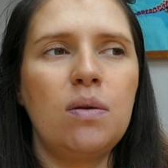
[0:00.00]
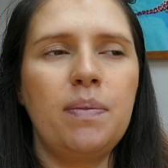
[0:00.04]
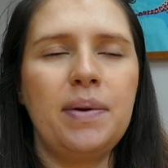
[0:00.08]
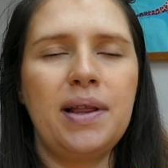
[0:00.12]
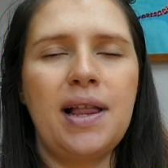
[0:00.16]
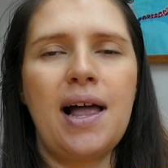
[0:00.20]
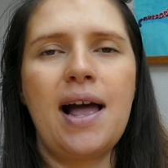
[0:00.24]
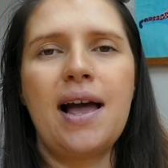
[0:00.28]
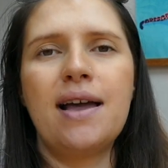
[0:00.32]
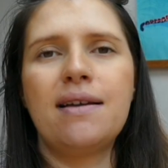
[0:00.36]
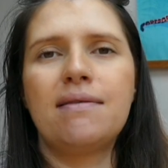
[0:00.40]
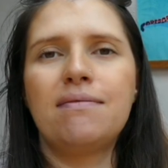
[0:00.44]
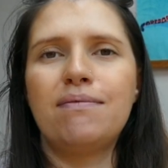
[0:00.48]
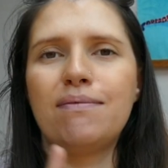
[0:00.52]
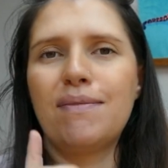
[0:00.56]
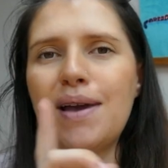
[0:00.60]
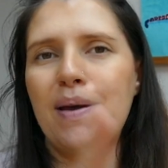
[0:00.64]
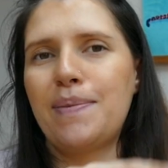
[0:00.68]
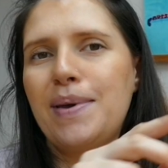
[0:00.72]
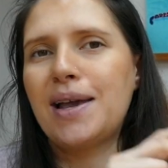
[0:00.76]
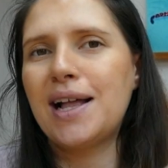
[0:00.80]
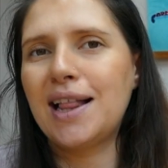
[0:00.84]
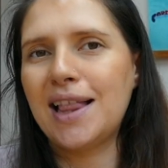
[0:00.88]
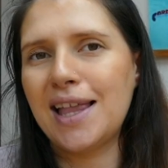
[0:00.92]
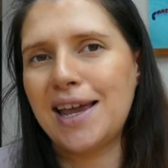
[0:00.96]
be like
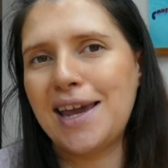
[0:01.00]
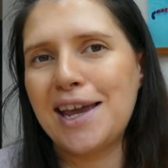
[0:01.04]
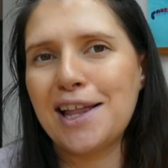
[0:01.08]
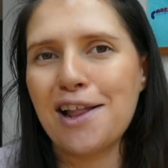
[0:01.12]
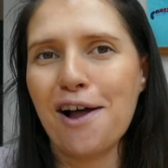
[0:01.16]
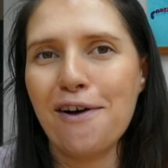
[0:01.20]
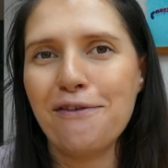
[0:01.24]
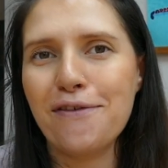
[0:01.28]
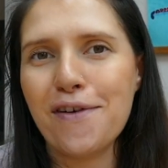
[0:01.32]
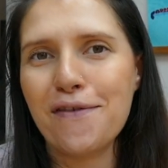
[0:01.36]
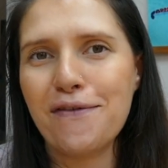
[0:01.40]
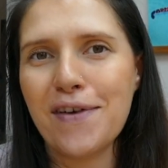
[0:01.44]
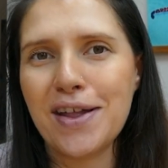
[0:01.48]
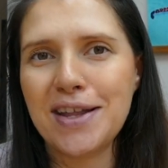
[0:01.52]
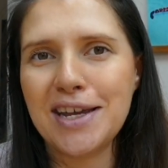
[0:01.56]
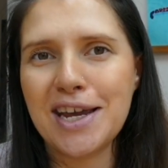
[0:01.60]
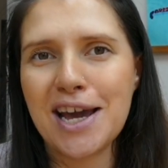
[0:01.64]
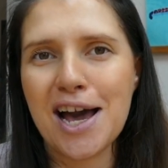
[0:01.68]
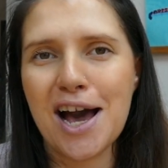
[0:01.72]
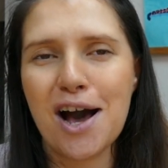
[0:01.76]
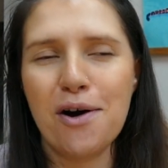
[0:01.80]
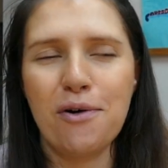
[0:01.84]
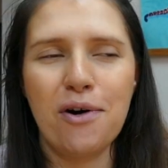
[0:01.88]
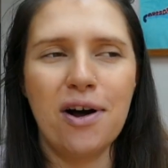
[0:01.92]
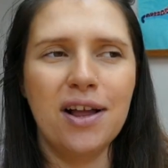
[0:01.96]
maybe clicking off a
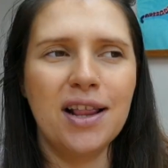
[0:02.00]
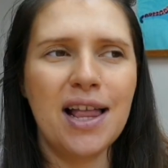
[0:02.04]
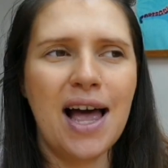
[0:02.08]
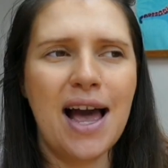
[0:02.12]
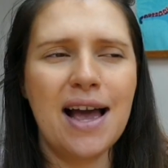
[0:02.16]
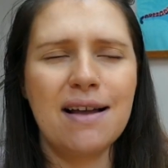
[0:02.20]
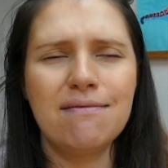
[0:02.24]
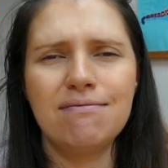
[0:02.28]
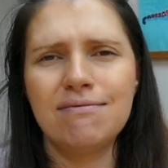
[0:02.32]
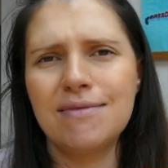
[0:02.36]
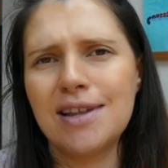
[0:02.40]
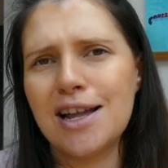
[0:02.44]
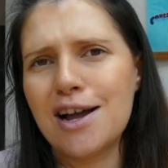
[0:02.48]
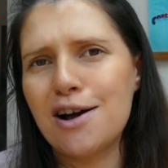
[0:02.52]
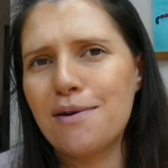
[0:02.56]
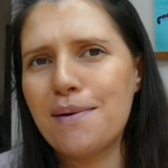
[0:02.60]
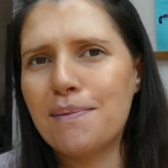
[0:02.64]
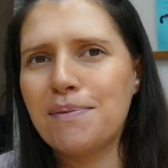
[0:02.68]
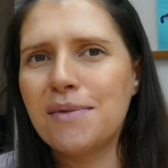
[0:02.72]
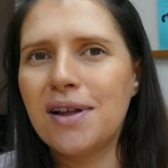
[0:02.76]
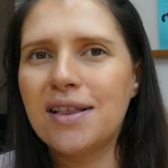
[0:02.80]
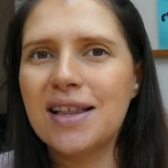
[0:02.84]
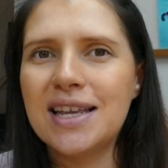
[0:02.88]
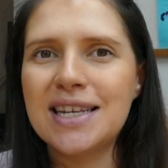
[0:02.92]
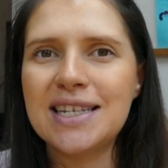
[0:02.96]
video or like, no,
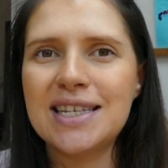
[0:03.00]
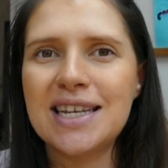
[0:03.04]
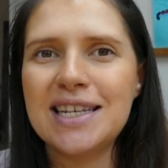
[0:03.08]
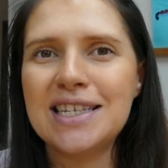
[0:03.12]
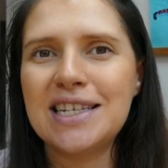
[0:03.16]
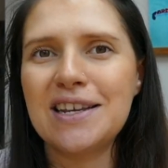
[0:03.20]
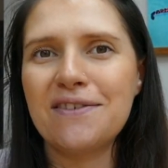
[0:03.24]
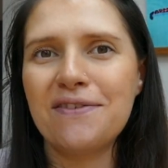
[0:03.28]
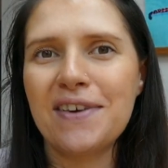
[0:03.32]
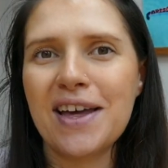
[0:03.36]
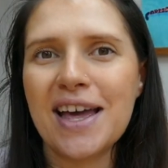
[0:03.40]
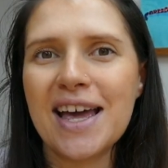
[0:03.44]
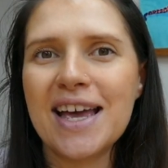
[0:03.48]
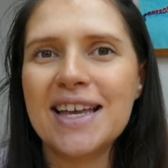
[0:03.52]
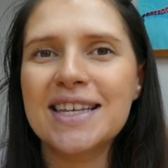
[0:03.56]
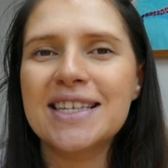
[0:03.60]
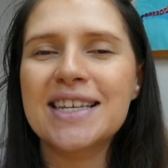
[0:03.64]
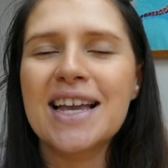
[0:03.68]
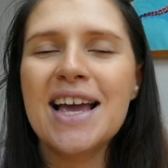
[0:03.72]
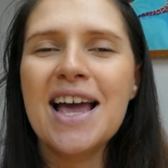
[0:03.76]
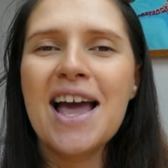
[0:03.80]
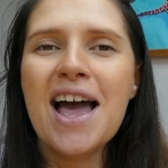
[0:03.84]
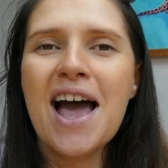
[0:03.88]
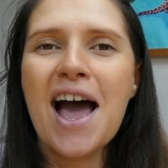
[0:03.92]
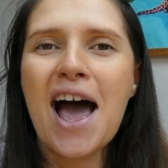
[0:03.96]
I'm not listening to this.
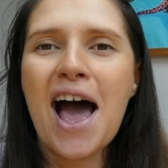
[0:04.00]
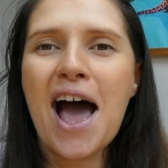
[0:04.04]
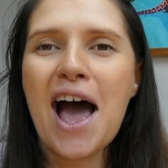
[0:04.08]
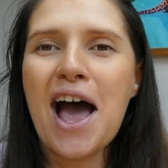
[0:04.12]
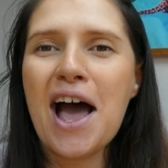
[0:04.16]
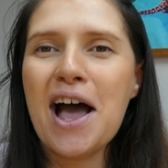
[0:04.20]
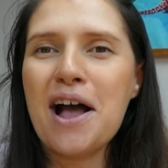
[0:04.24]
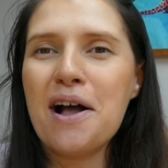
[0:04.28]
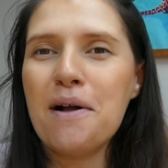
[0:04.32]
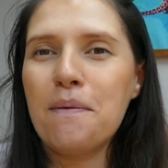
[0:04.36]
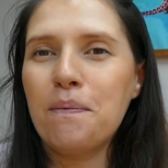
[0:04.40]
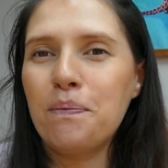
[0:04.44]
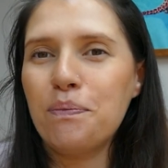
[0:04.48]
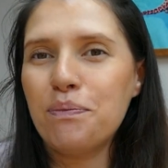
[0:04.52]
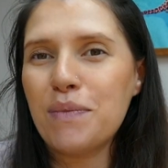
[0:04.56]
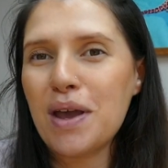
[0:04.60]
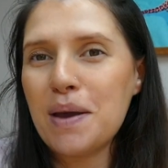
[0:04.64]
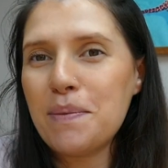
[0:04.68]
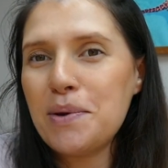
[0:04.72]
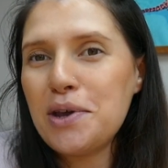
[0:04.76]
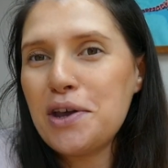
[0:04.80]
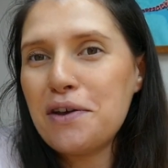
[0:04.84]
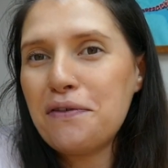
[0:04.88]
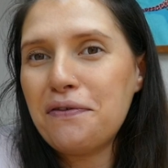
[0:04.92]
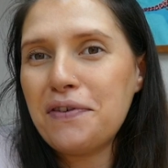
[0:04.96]

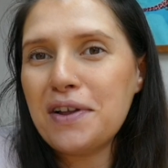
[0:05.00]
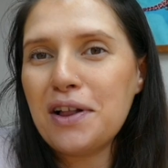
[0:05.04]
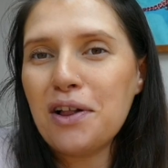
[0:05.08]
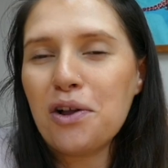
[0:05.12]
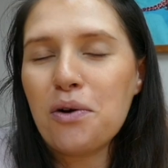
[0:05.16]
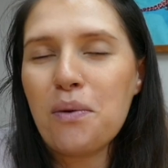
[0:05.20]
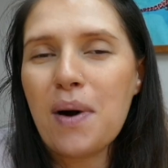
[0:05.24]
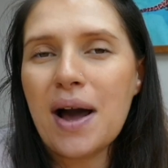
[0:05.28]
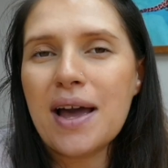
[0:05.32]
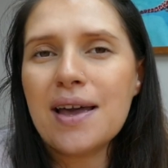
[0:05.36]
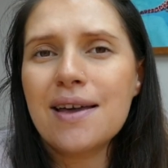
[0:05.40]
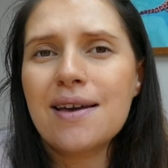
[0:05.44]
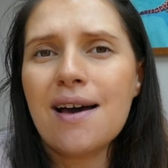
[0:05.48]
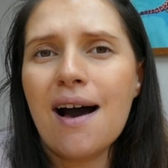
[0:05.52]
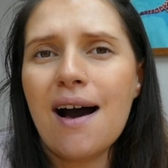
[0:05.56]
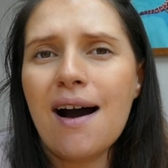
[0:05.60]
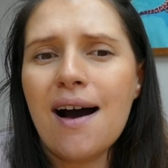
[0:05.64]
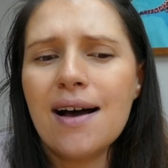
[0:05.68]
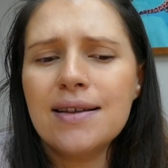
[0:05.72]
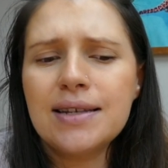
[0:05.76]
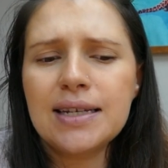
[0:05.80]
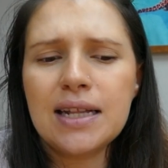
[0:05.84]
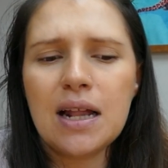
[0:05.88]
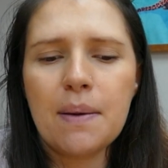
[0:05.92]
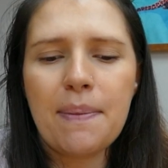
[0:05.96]
Maybe you feel quite
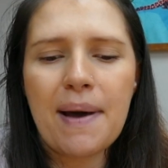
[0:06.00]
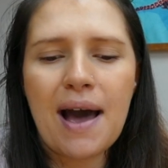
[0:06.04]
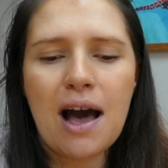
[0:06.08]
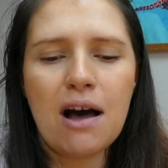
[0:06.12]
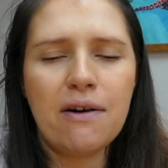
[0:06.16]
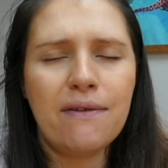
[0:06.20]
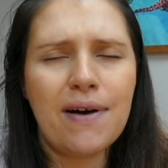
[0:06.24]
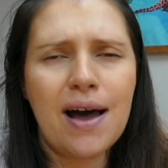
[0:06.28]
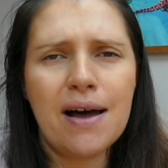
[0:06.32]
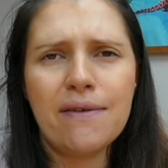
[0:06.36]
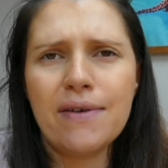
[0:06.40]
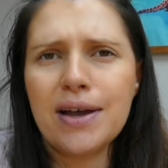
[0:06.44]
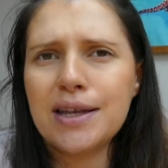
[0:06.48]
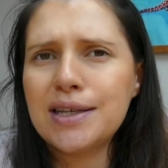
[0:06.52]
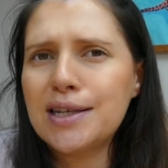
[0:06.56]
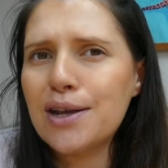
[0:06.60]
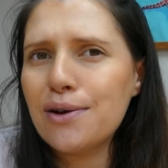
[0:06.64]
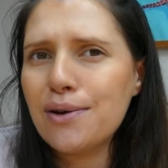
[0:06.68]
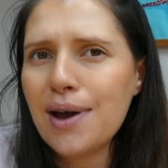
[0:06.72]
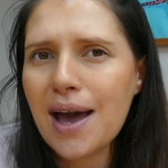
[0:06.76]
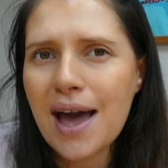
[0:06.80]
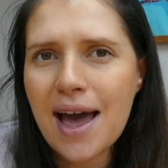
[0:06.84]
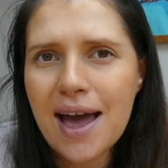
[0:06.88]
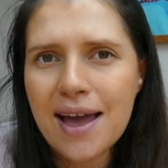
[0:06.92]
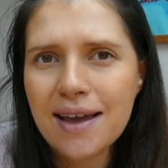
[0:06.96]
guarded about that. That's
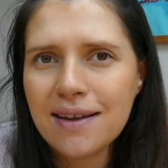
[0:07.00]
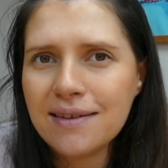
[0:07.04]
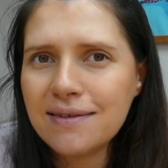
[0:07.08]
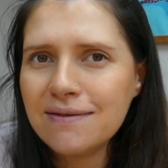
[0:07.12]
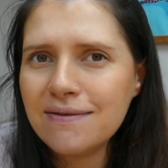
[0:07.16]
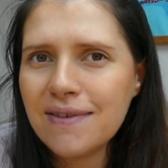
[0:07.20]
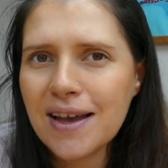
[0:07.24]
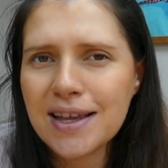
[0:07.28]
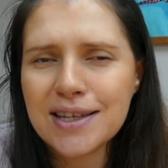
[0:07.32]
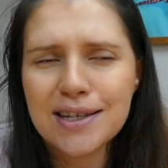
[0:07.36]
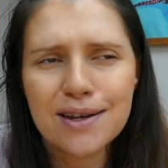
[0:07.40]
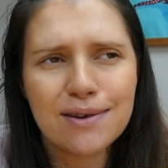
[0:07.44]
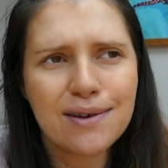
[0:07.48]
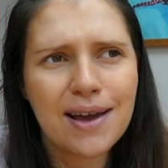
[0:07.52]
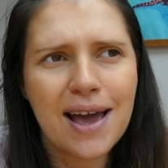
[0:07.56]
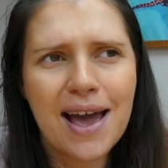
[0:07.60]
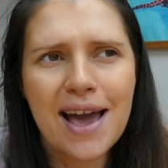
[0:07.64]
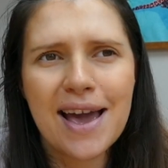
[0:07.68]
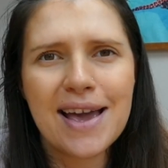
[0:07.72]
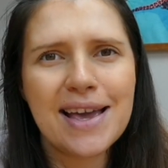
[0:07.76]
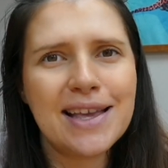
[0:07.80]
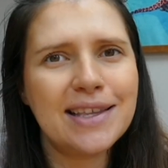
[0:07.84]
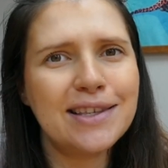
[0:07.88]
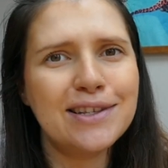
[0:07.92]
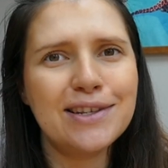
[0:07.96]
okay. That's
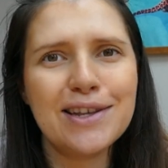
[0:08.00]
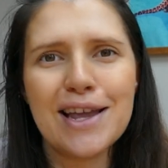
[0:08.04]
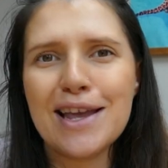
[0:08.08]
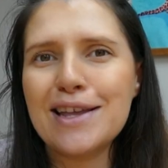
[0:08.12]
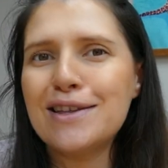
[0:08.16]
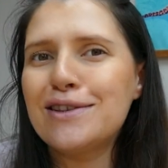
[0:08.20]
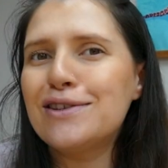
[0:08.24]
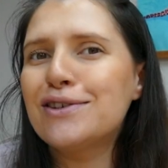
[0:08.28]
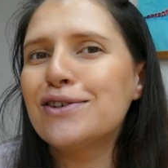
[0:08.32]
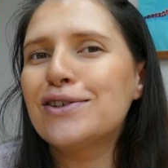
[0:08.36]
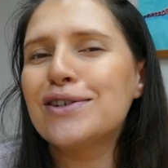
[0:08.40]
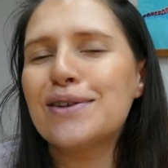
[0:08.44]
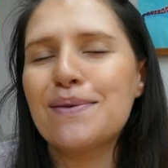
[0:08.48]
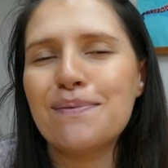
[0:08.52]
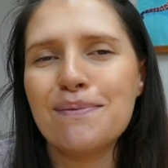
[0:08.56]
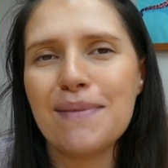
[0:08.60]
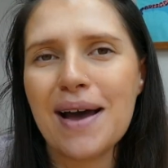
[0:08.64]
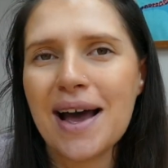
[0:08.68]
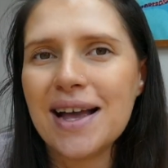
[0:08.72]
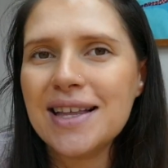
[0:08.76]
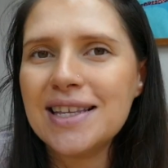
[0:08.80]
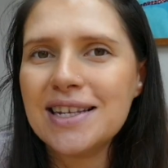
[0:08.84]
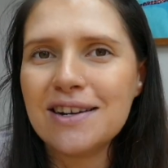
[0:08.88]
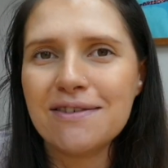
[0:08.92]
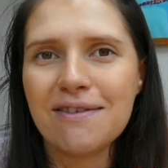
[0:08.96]
okay. It doesn't
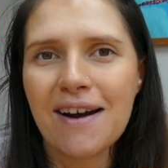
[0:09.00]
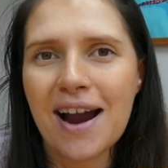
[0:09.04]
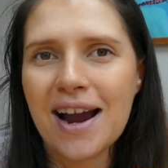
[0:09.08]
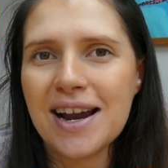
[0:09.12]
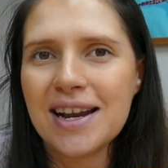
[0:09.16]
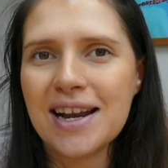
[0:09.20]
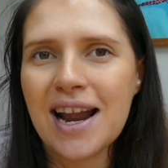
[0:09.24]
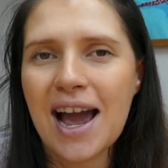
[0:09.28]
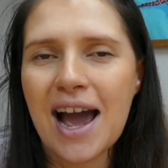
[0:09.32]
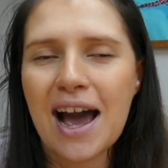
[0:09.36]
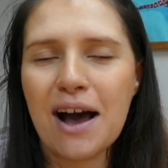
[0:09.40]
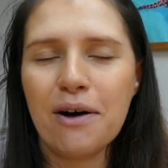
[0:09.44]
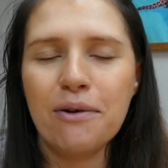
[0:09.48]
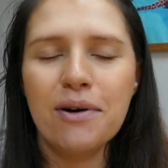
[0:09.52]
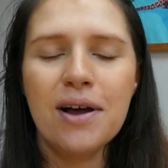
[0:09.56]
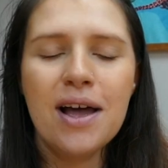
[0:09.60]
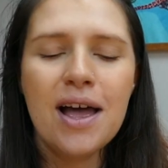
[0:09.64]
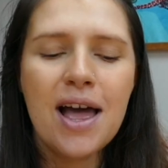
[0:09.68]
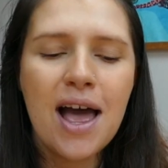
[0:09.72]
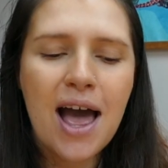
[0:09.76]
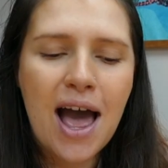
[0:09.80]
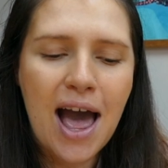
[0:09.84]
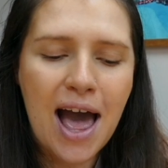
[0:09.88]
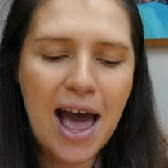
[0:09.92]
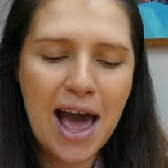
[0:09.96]
matter right
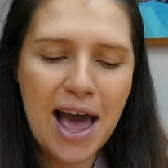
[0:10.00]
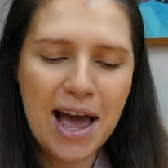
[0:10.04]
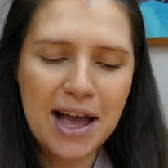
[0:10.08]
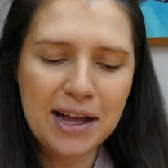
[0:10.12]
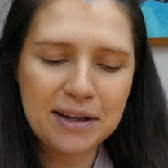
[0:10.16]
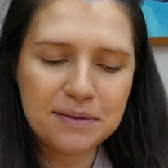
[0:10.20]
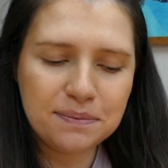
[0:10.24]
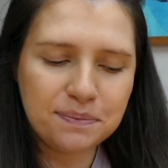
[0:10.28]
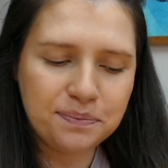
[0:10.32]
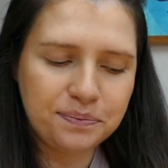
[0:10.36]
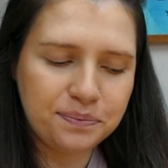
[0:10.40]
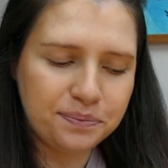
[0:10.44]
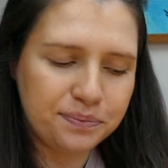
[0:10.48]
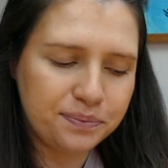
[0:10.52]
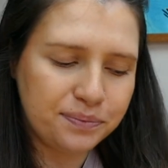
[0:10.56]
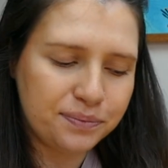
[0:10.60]
now.